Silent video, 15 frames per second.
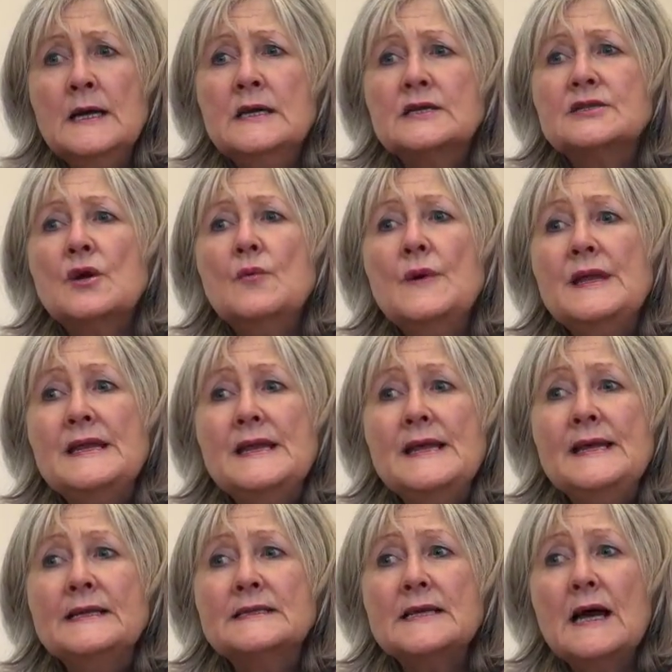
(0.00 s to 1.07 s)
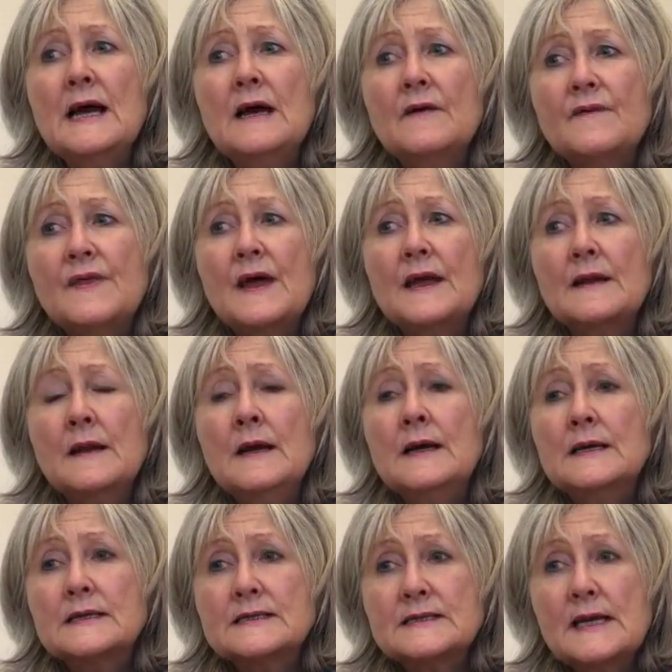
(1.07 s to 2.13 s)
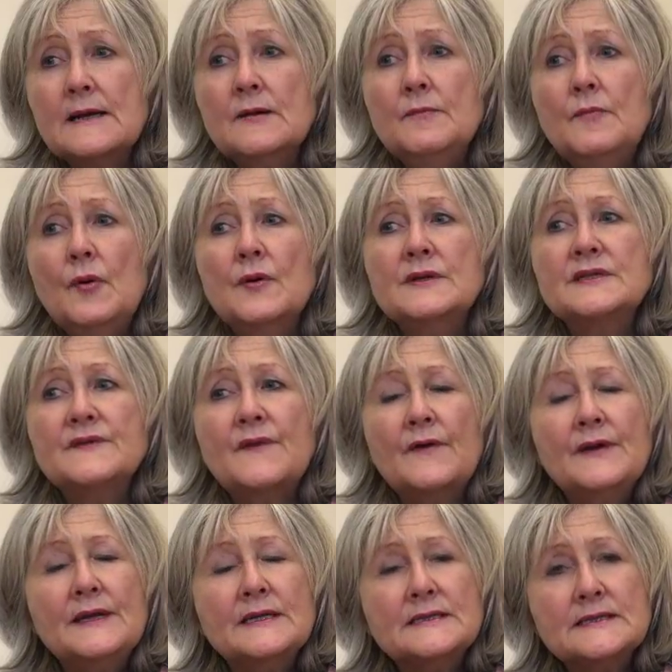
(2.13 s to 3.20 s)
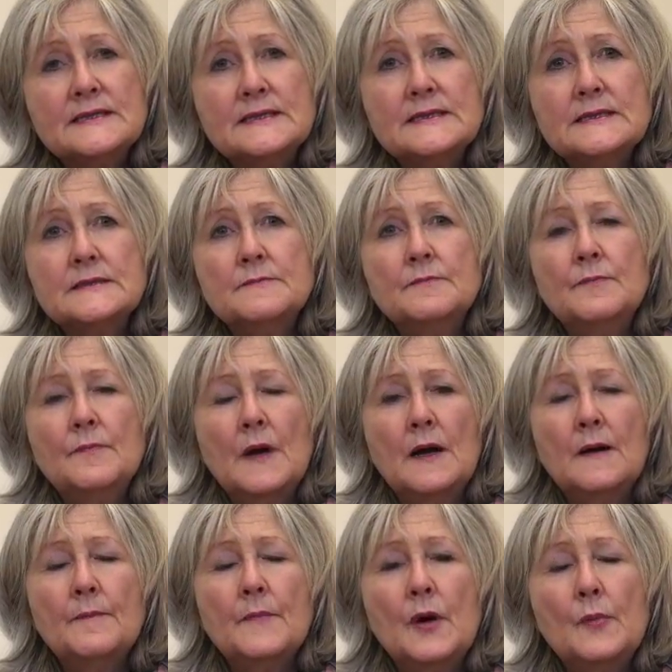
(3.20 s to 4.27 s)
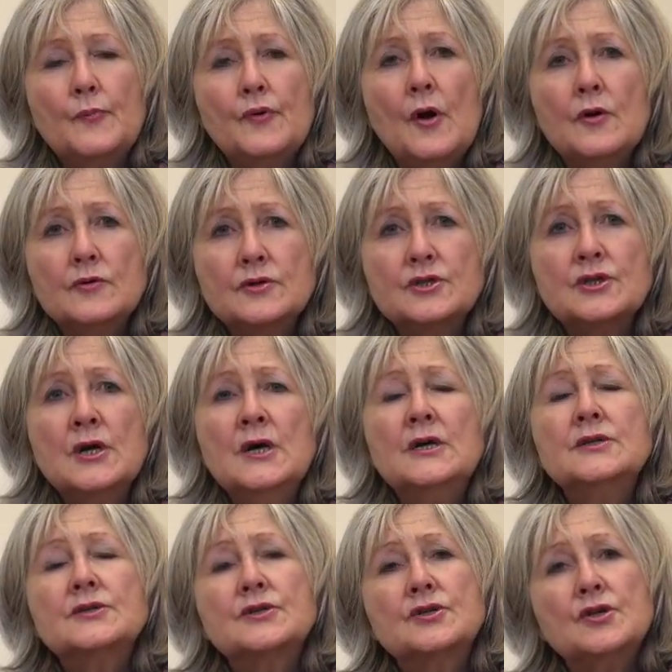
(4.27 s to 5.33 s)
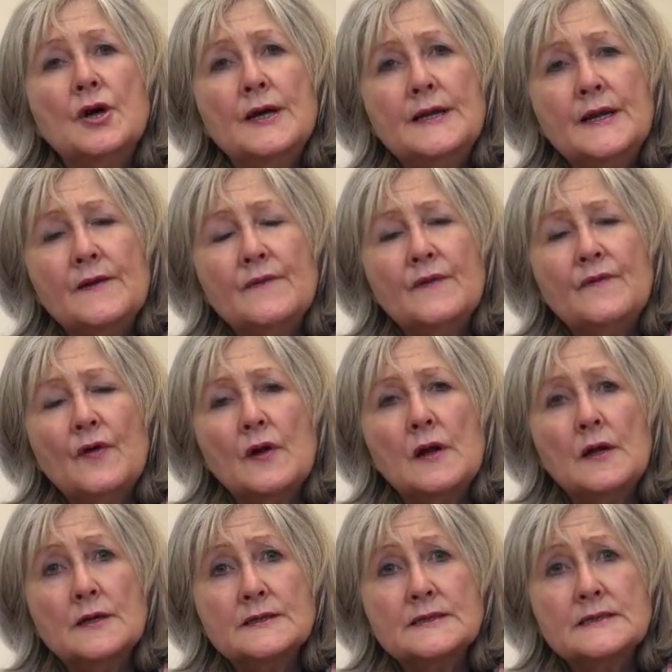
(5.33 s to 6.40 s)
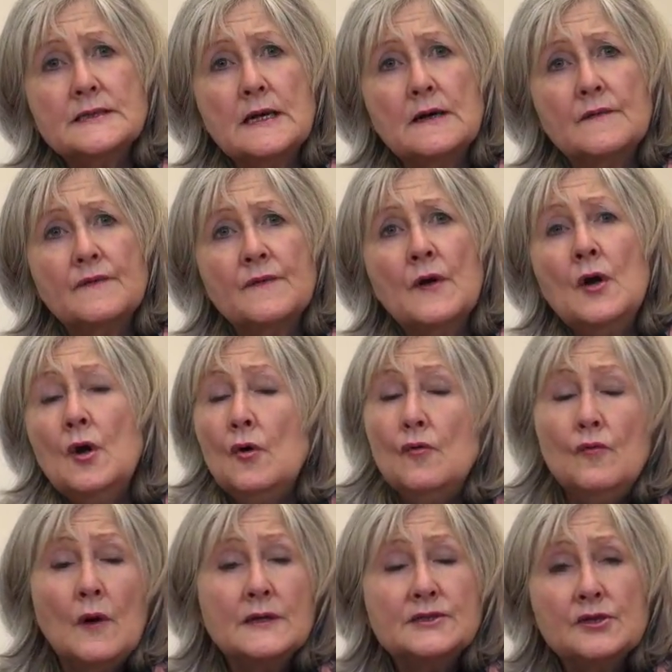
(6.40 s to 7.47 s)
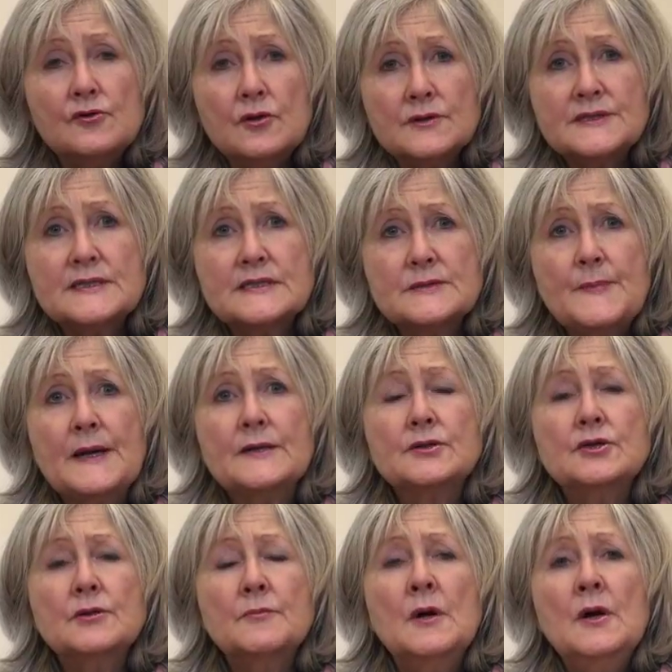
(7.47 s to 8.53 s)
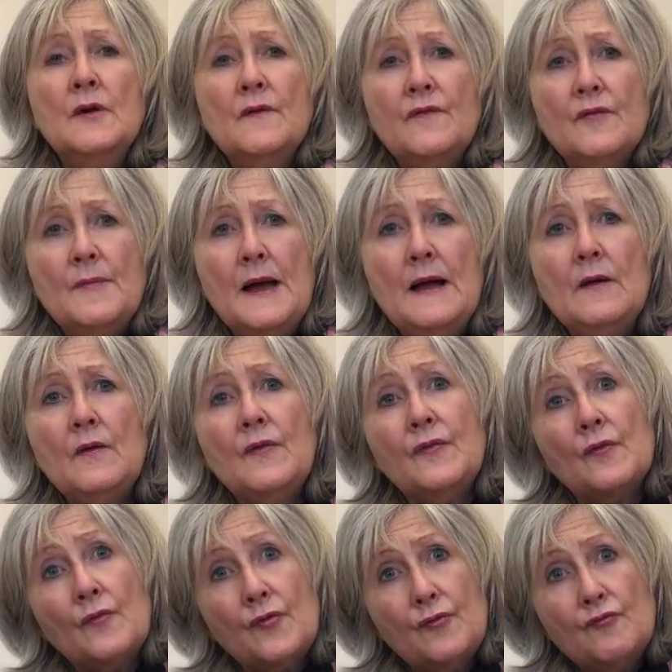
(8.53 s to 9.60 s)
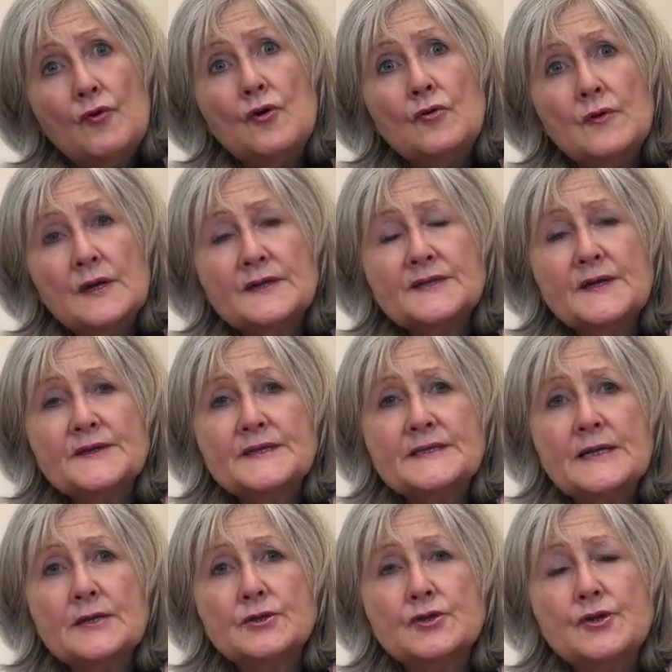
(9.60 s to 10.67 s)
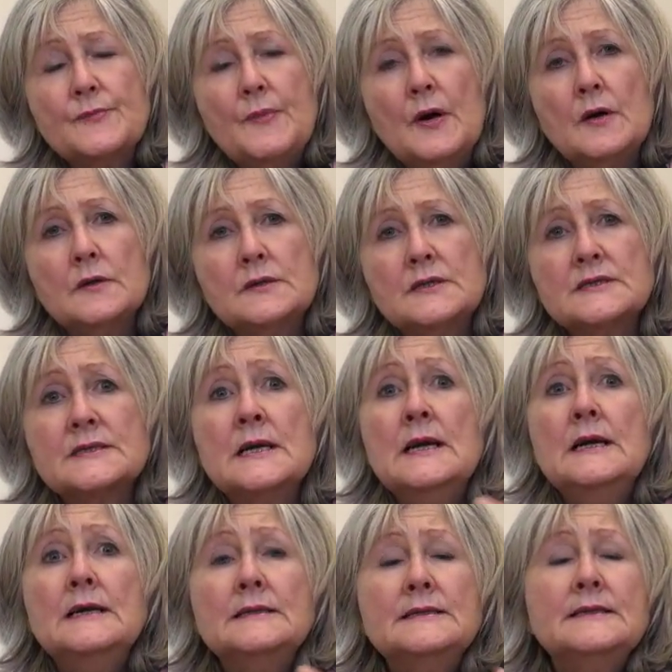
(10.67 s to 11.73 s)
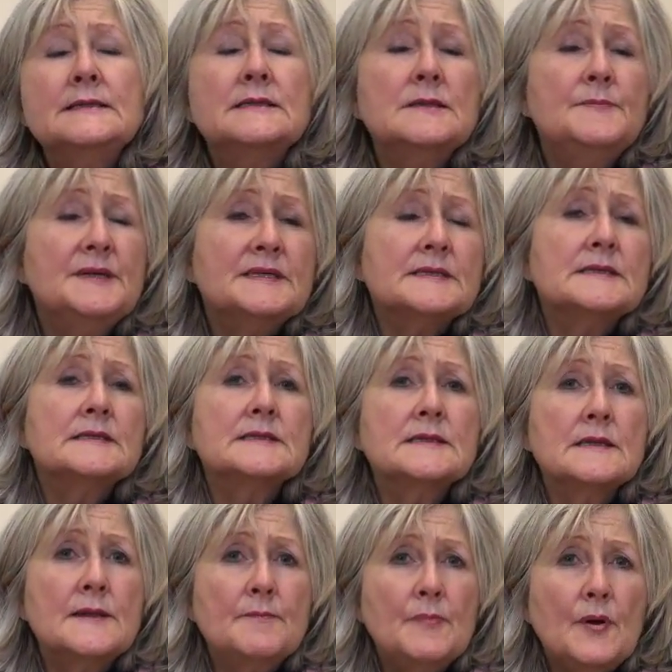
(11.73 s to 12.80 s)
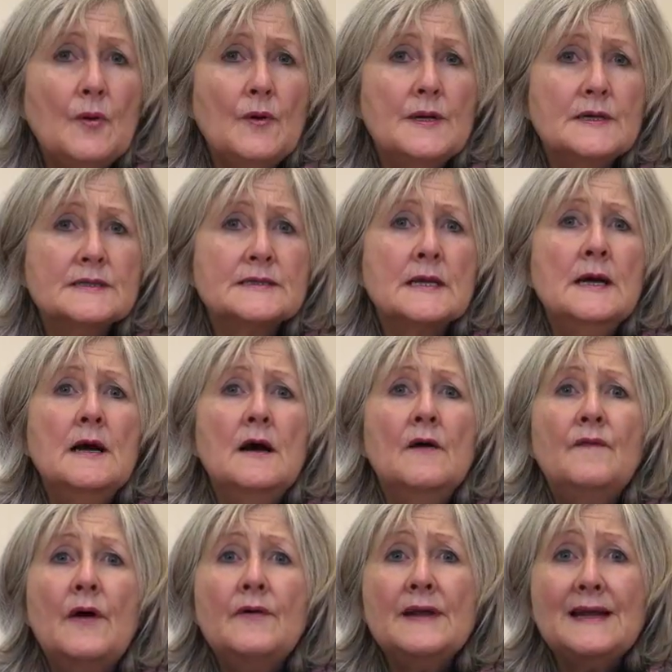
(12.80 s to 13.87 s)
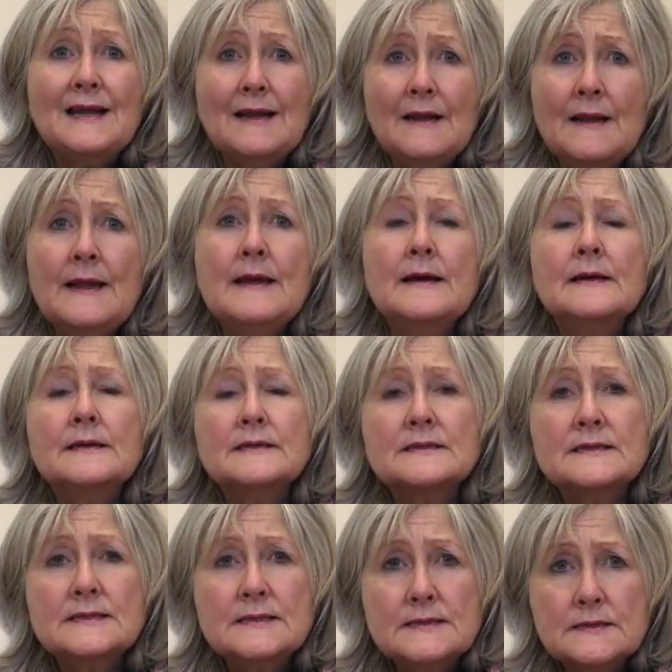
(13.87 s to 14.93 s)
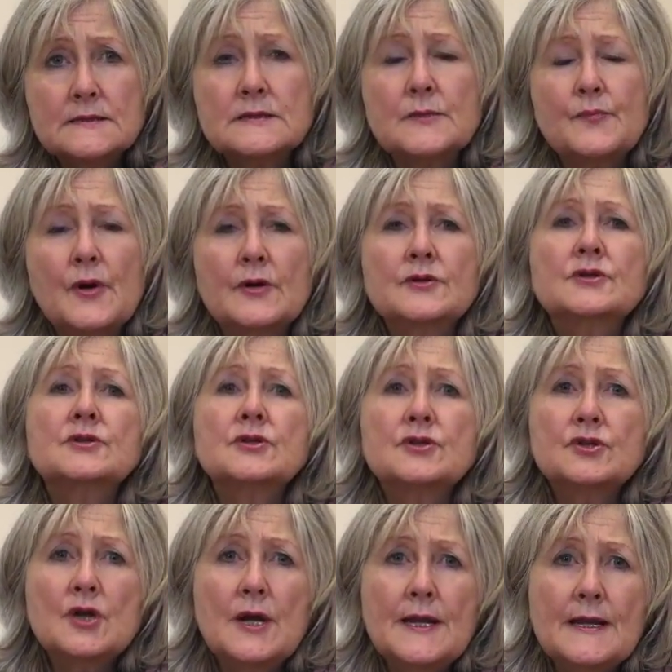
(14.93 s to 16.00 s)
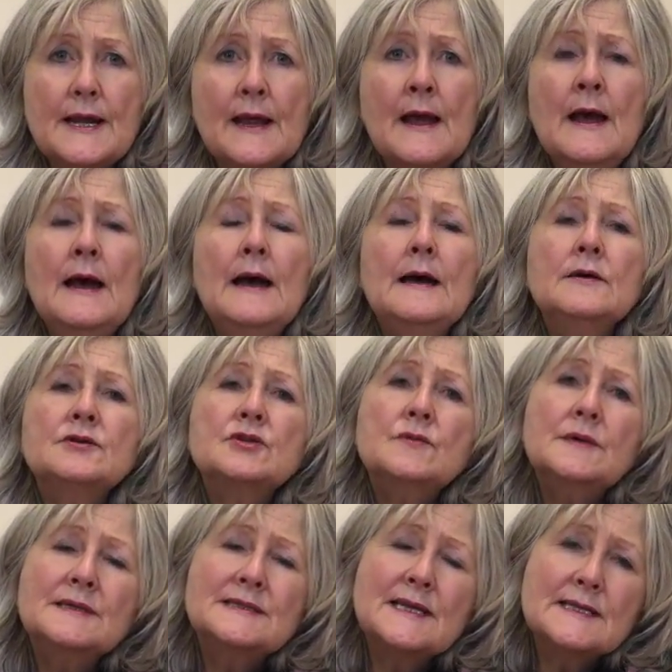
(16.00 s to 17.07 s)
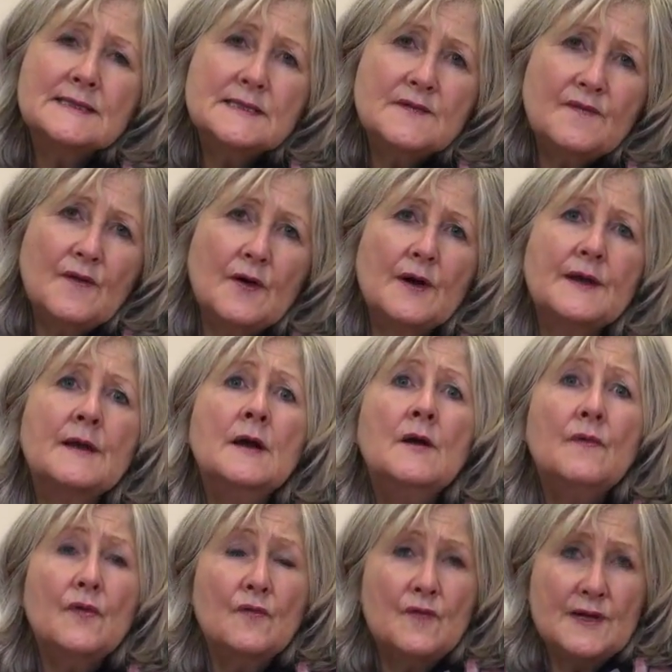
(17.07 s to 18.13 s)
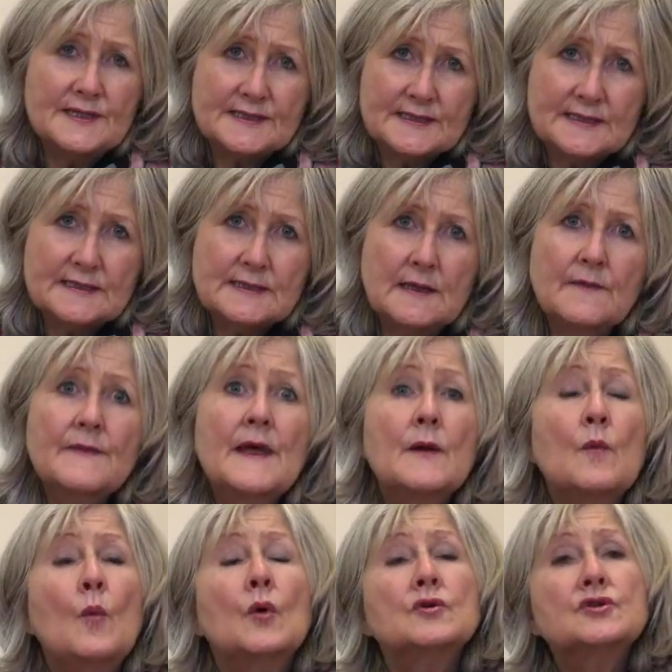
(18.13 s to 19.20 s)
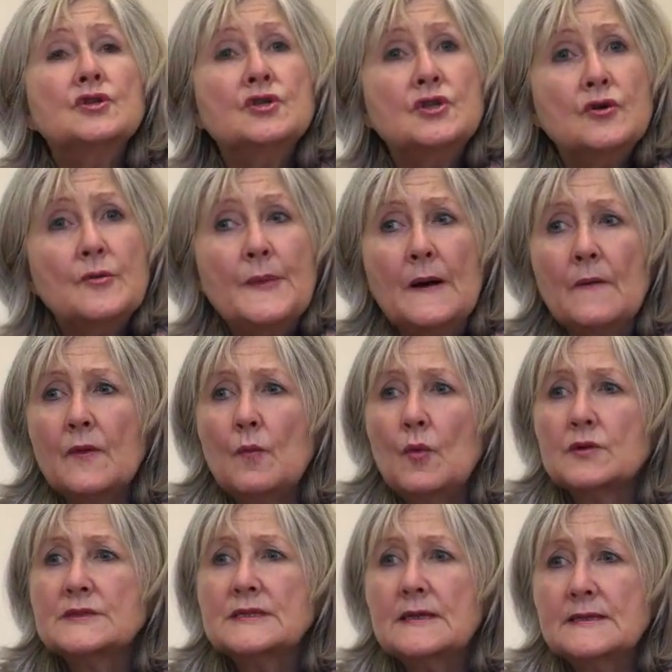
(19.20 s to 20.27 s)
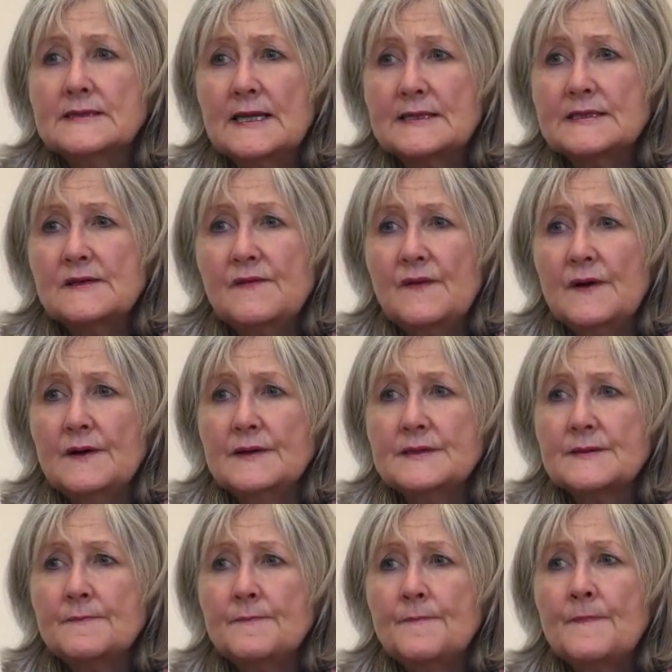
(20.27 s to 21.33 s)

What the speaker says: So we need to have then a second point, a very consistent approach to training for frontline staff, right across the spectrum, from health through those other statutory partners and into business and employers. A very clear, consistent approach to training, how to identify the risks and then what to do about them once identified.